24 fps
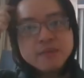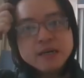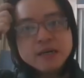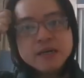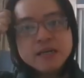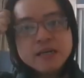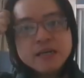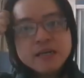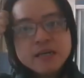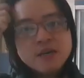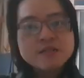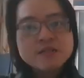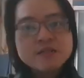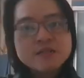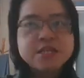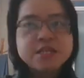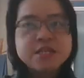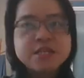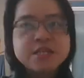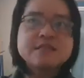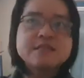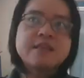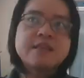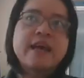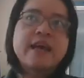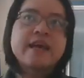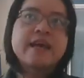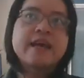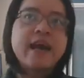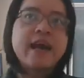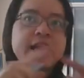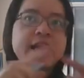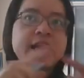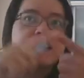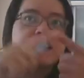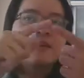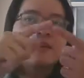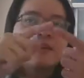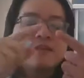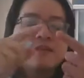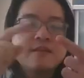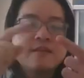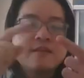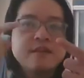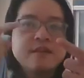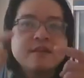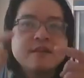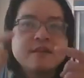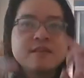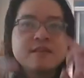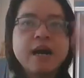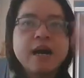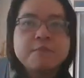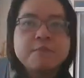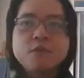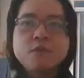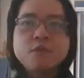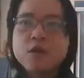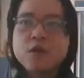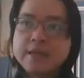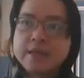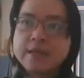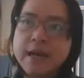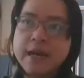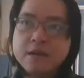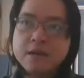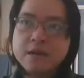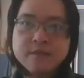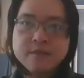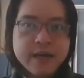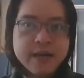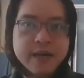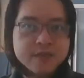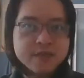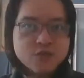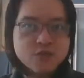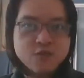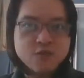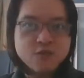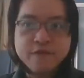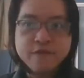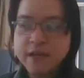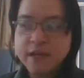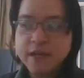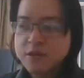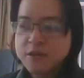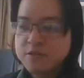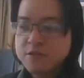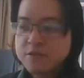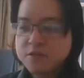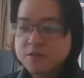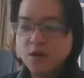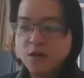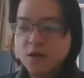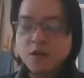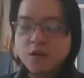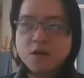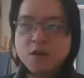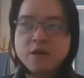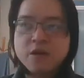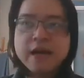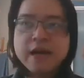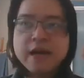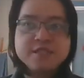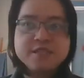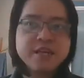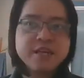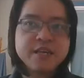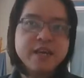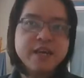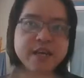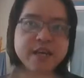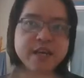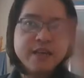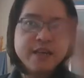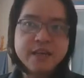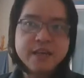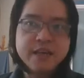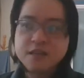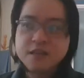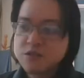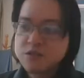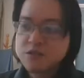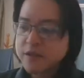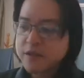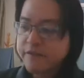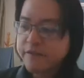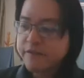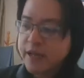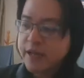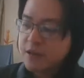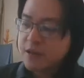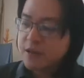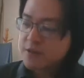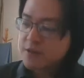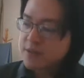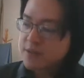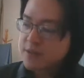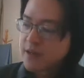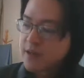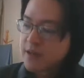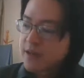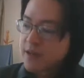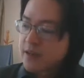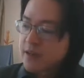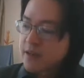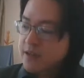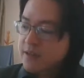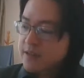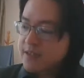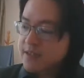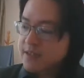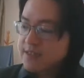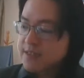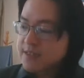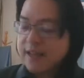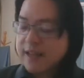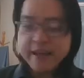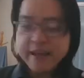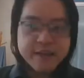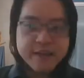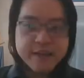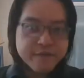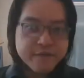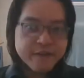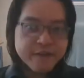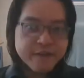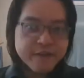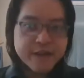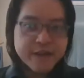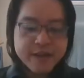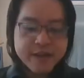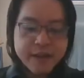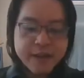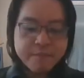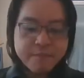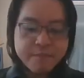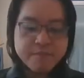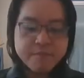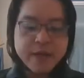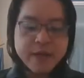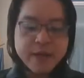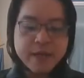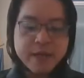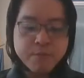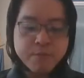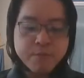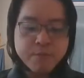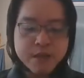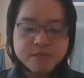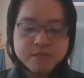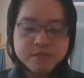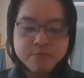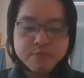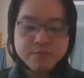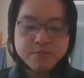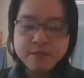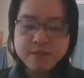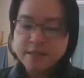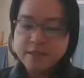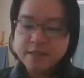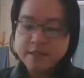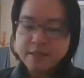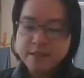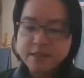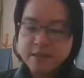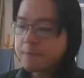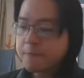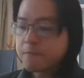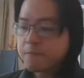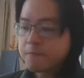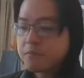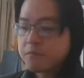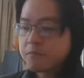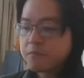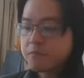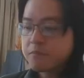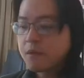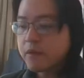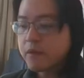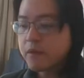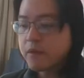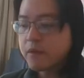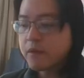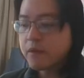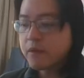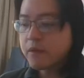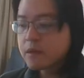It's not just like up or down that is 2 values, or ijk that is 3 values. This is like infinitely many possibilities, okay?